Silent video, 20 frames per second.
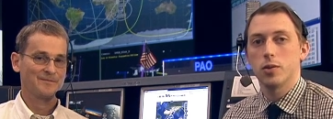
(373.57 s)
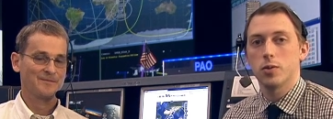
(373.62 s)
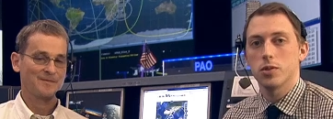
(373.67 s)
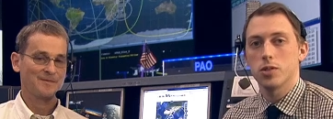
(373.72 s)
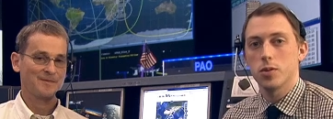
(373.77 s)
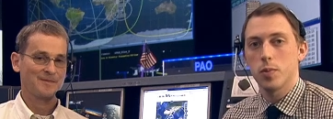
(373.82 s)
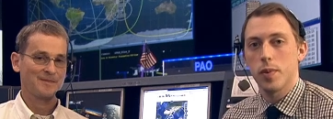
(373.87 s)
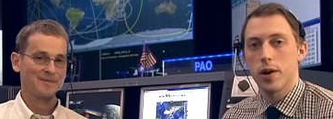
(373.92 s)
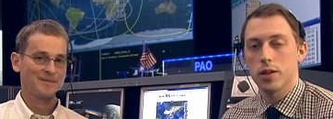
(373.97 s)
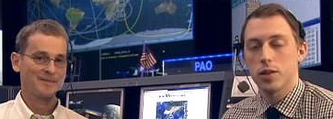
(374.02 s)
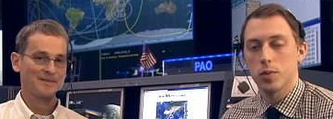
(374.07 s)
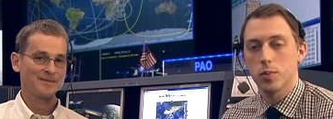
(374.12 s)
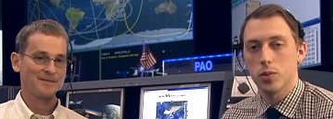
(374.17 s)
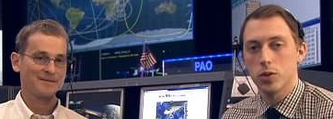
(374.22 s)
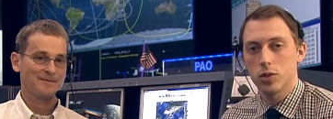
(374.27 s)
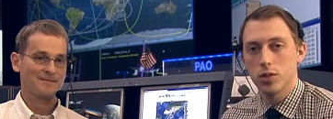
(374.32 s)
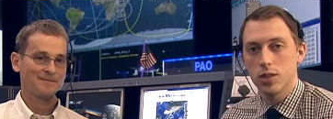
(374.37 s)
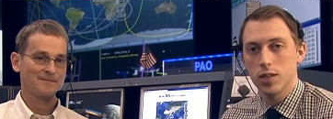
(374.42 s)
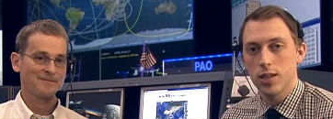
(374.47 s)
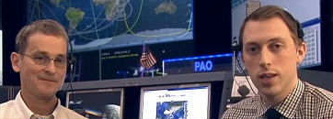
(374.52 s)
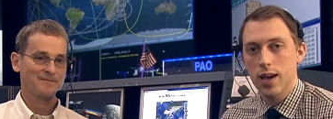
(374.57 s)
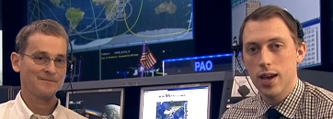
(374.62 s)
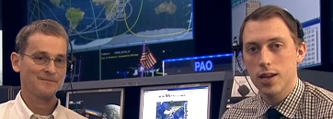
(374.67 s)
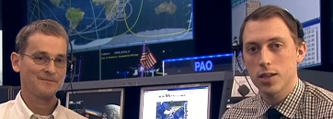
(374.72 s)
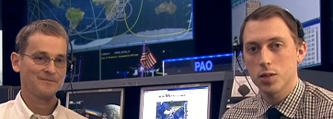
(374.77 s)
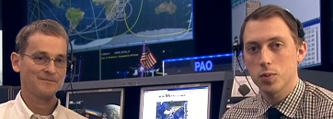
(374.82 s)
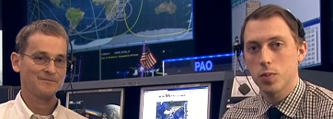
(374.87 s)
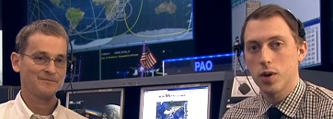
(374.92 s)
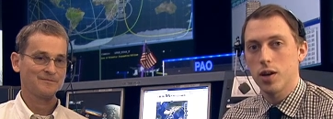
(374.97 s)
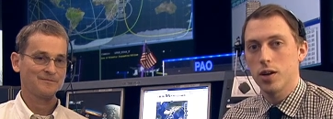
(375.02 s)
Speaker 1: to us about the
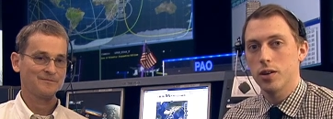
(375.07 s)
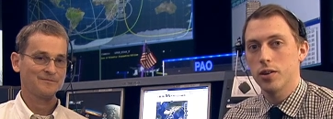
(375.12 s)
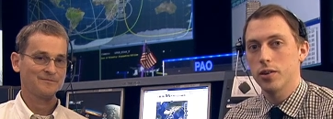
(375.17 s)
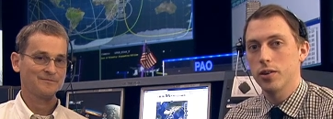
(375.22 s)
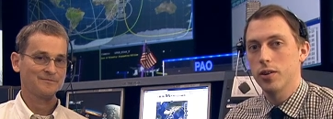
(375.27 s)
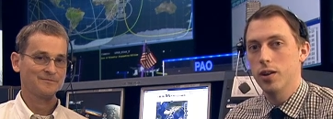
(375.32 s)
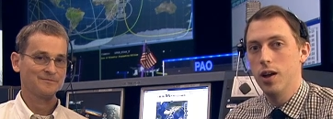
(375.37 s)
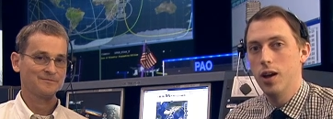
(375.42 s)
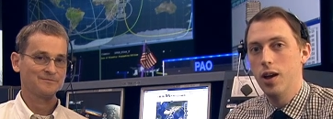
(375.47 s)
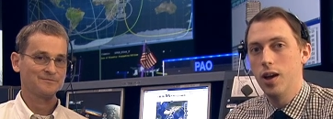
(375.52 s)
multi-gas monitor.